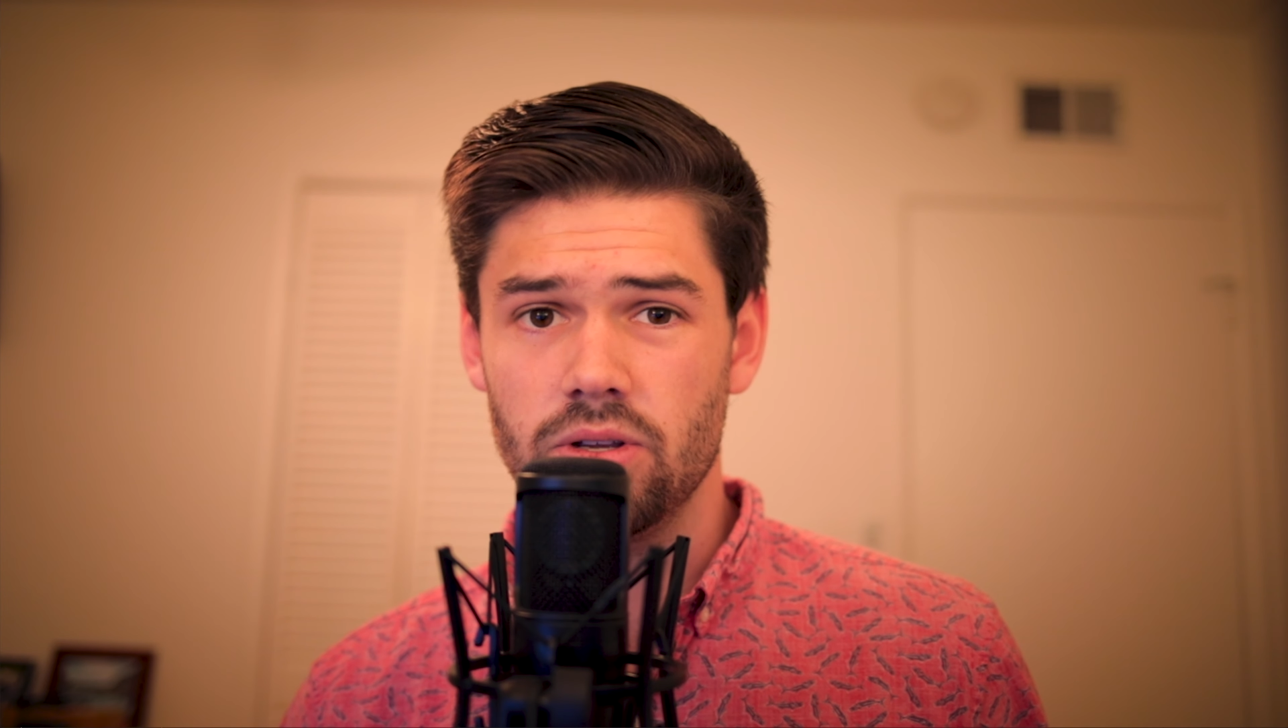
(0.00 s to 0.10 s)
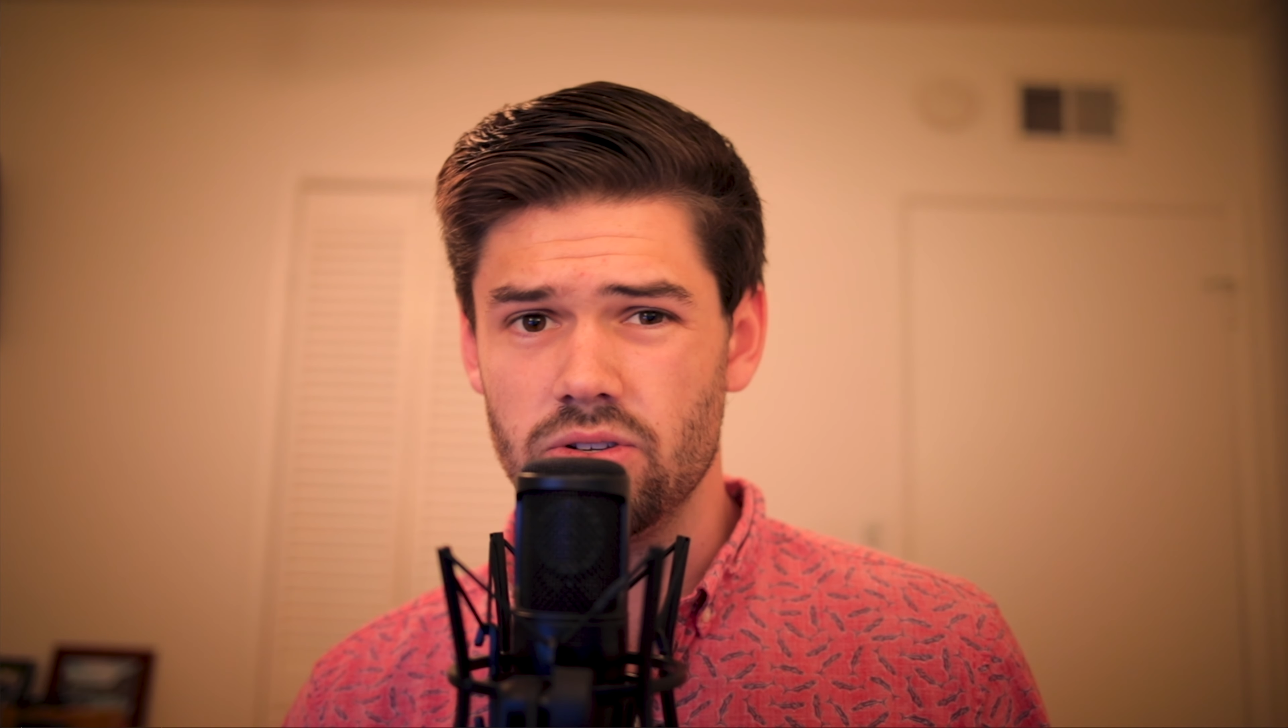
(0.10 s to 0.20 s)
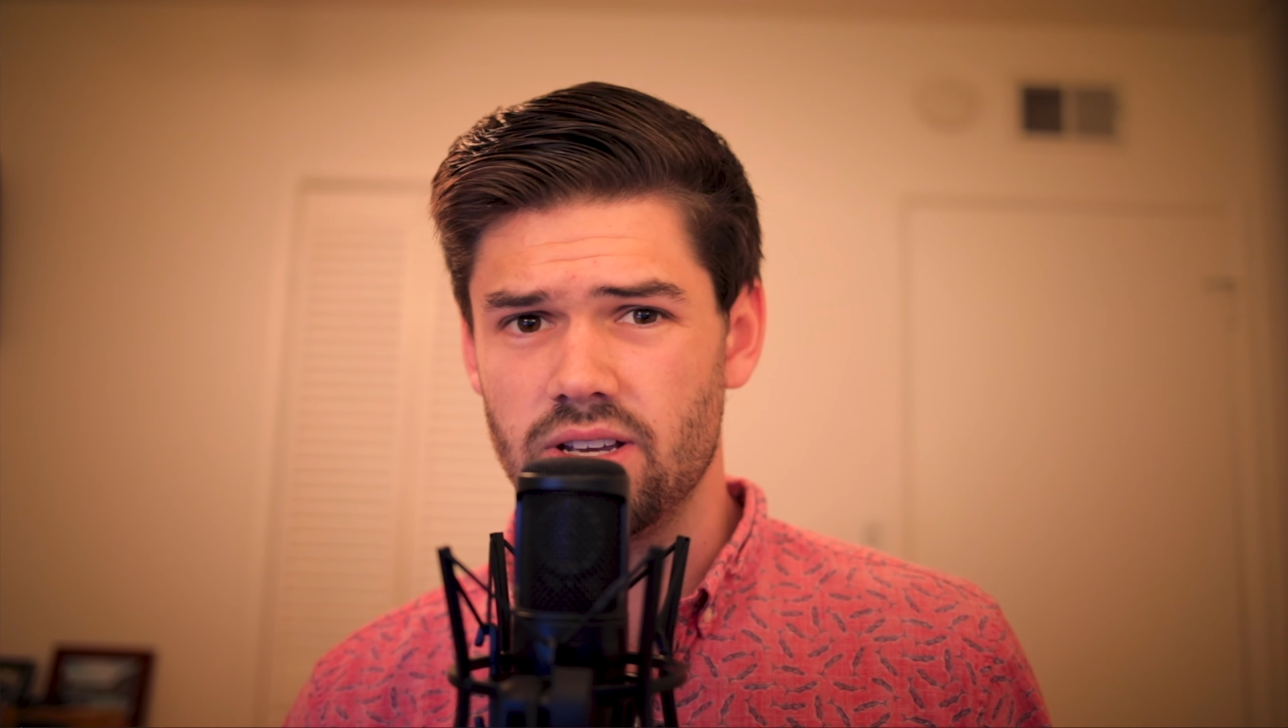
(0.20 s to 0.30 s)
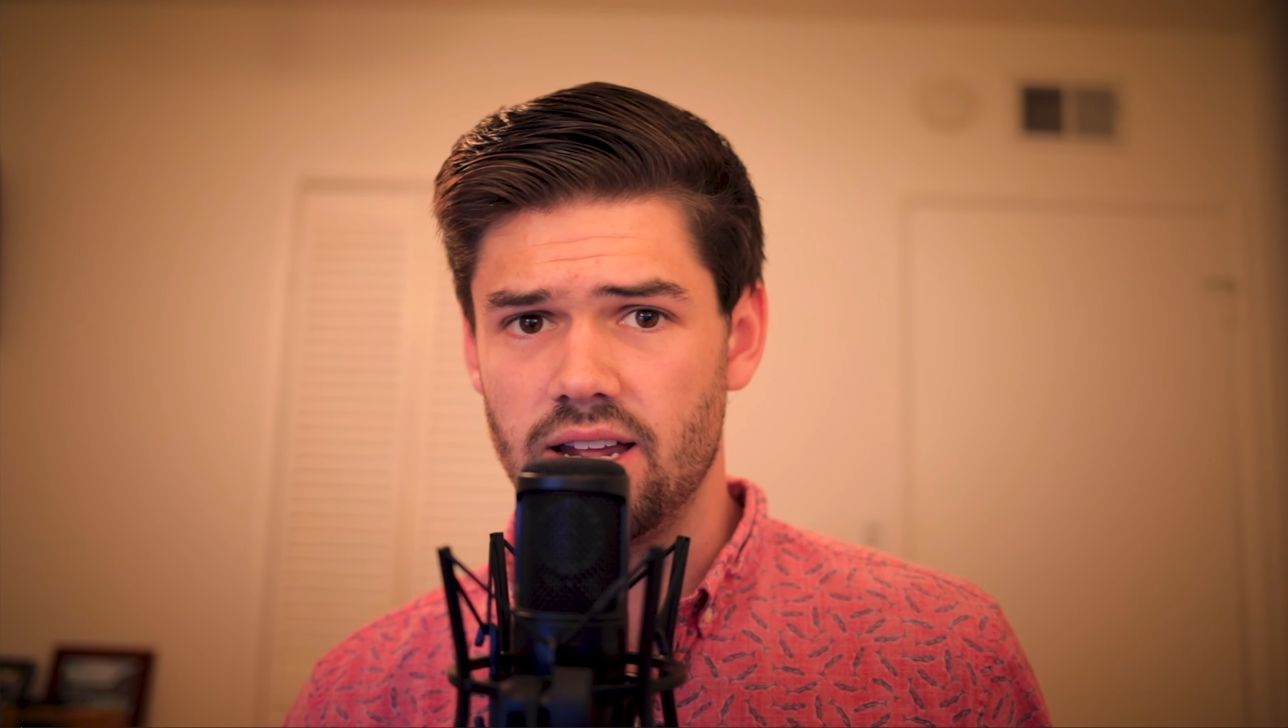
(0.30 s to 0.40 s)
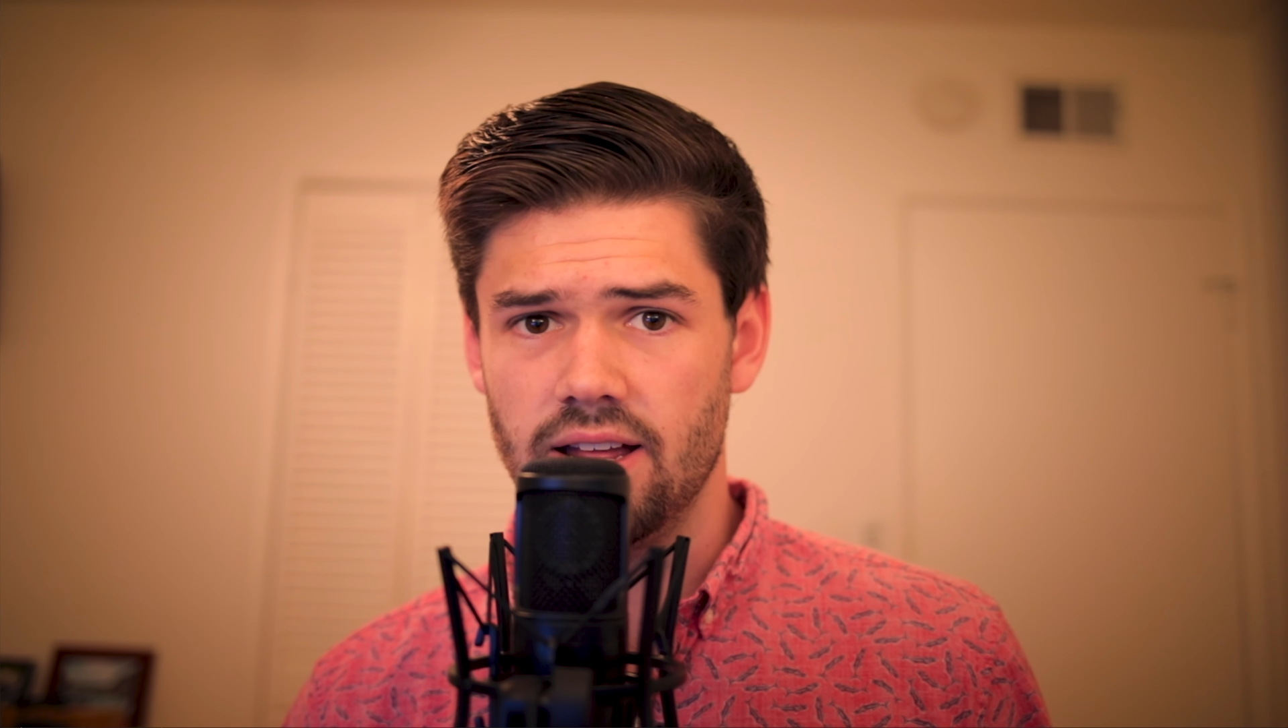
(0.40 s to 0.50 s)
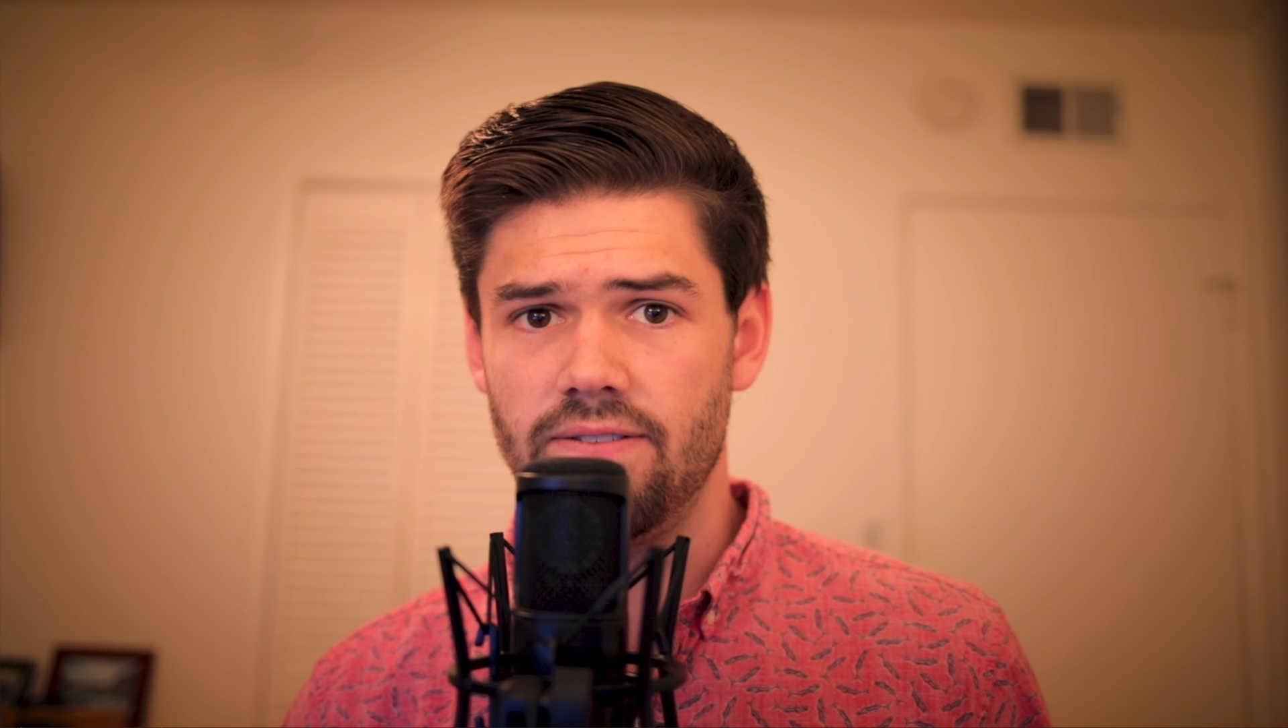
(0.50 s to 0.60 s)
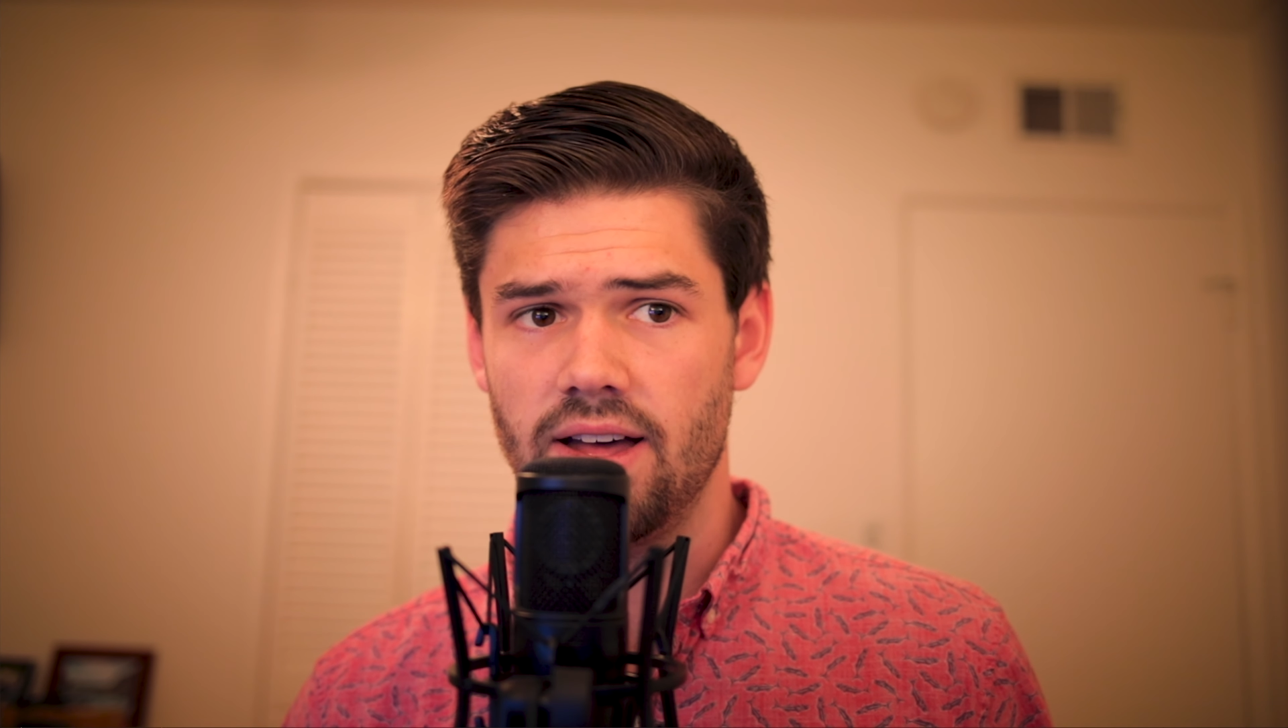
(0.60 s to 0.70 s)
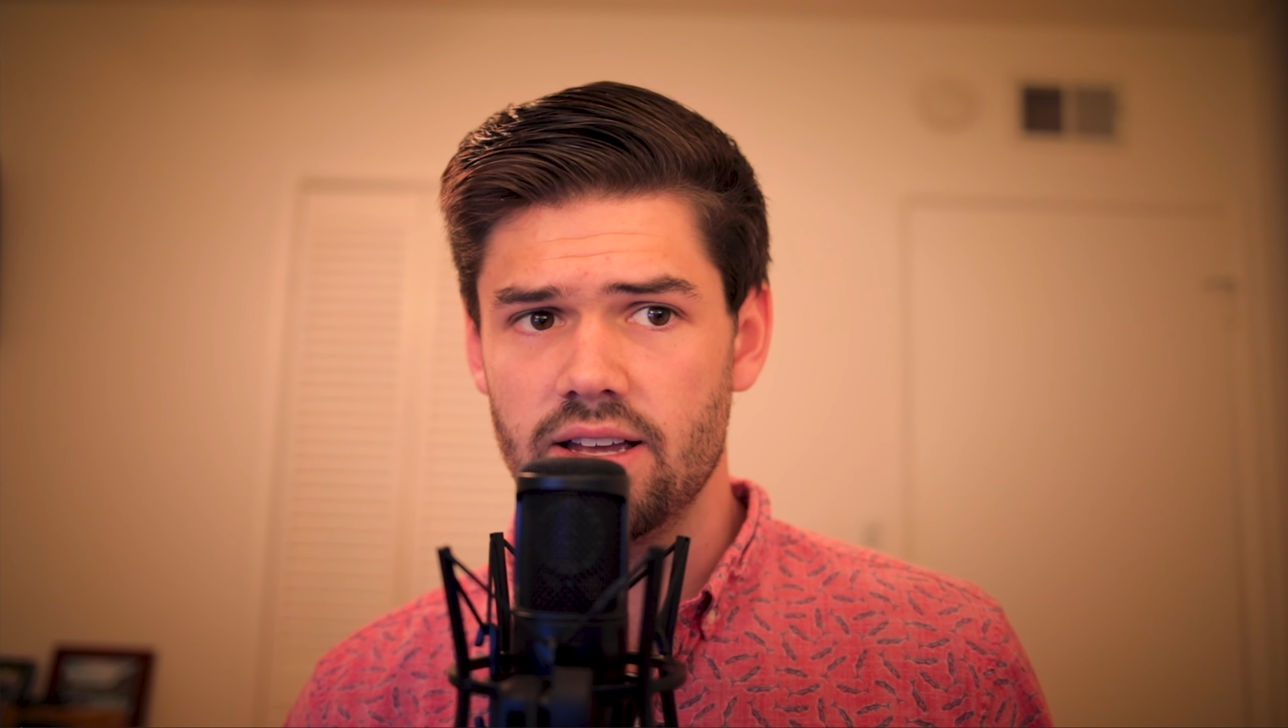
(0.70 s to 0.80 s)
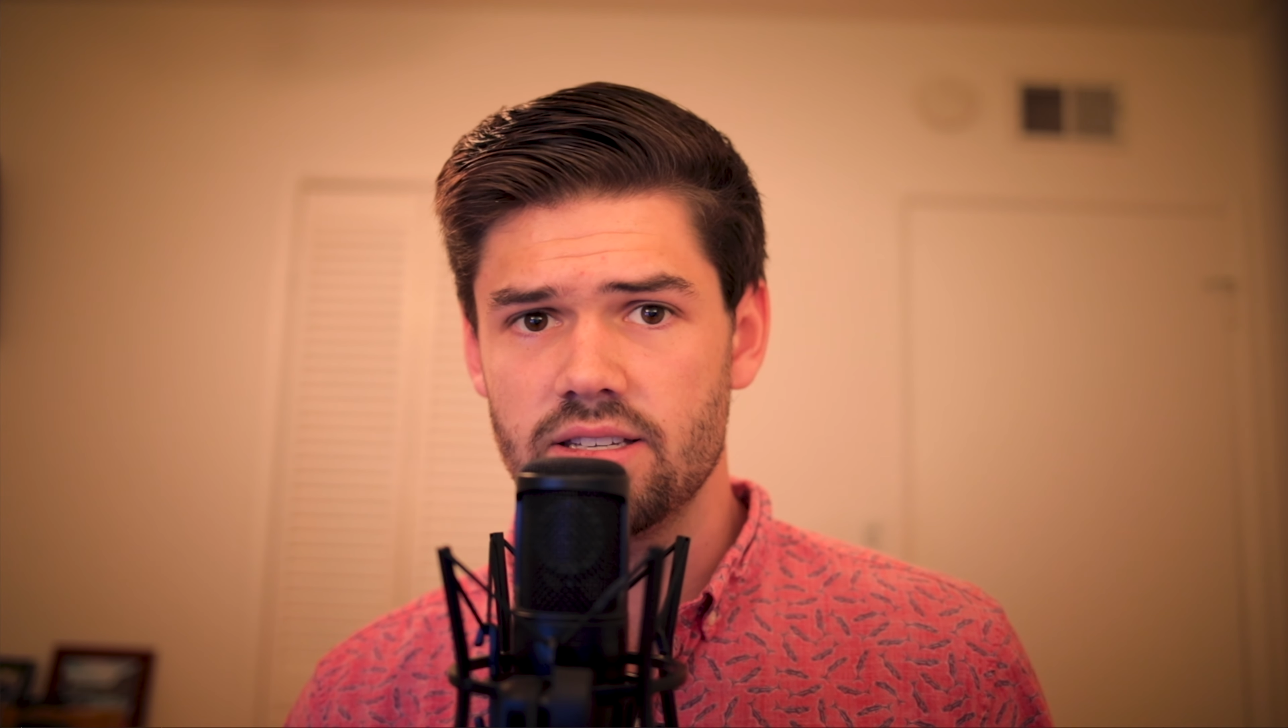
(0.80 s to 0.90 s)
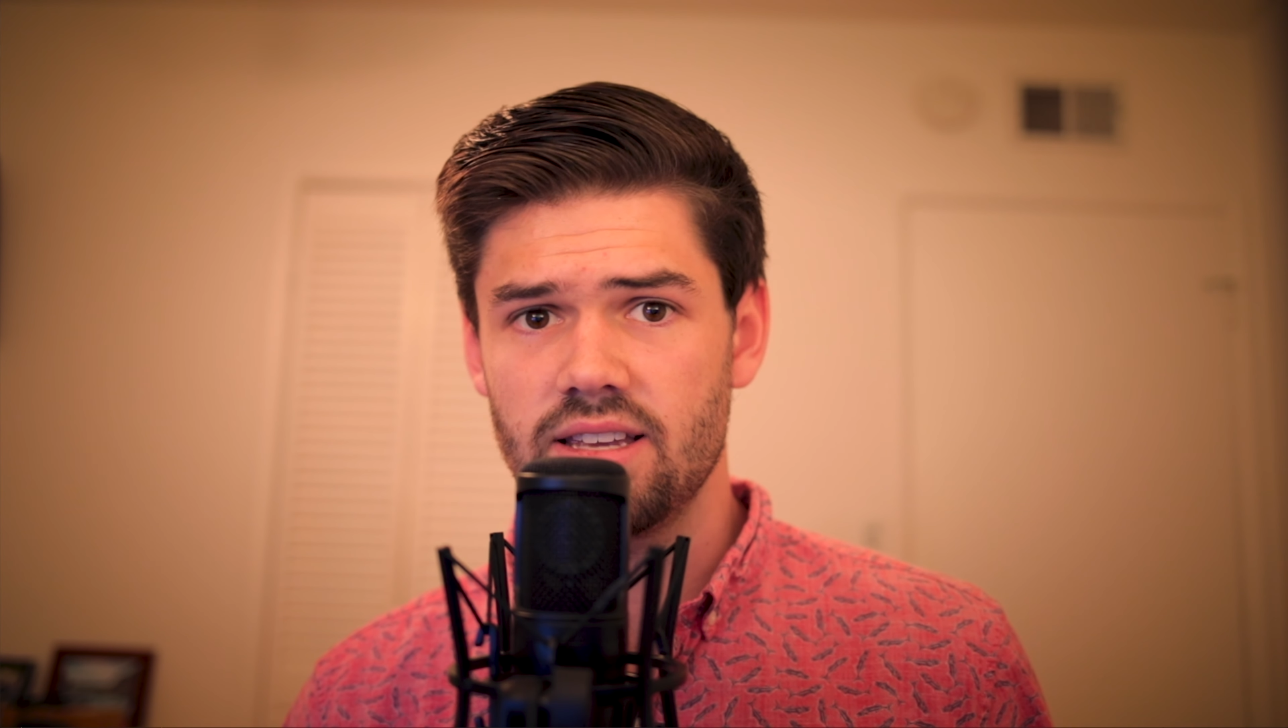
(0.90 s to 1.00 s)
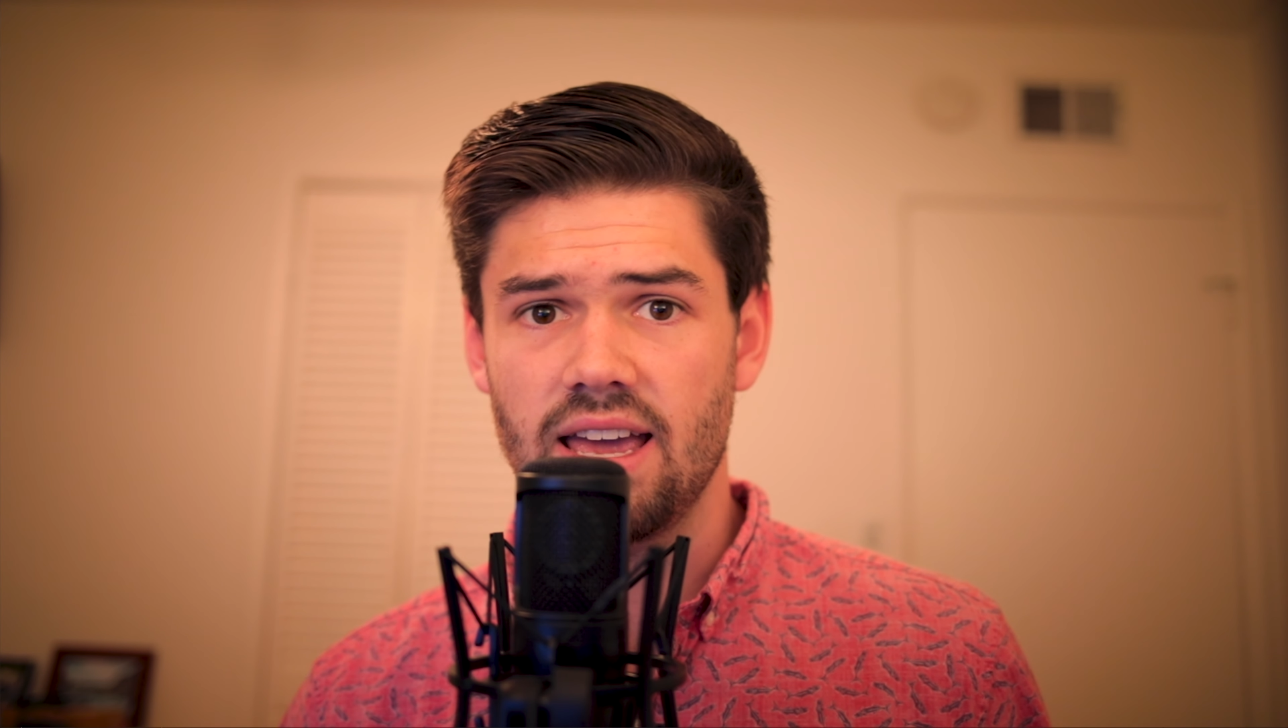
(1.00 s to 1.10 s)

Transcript: using NFS